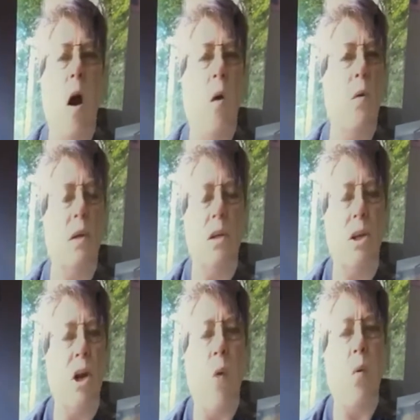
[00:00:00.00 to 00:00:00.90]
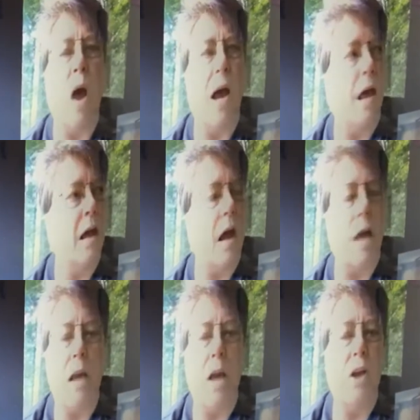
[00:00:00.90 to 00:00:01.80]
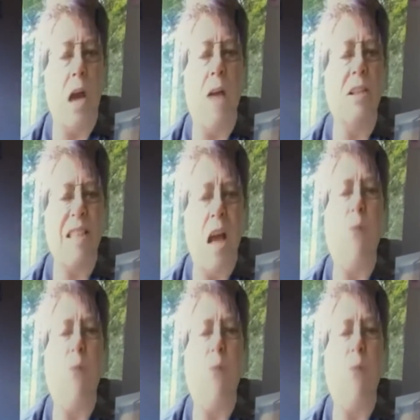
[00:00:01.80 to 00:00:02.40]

oh, you know what? You gotta get a cell. A